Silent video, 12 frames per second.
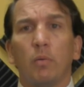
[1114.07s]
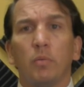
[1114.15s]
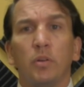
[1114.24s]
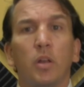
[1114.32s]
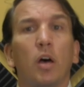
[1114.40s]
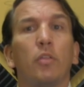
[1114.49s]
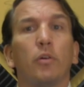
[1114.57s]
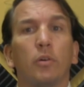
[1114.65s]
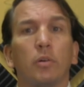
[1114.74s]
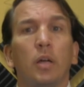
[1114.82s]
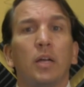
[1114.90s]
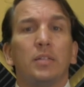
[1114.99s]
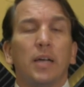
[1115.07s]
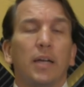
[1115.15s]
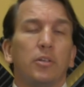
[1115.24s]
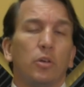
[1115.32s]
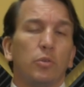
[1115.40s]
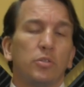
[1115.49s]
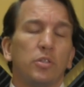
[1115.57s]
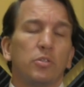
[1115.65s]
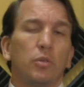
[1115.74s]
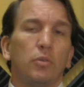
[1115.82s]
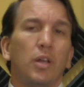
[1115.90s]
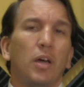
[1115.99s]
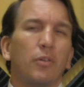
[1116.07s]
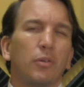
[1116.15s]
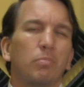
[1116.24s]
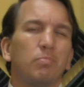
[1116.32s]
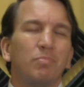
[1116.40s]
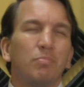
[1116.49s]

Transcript: another diagnosis or another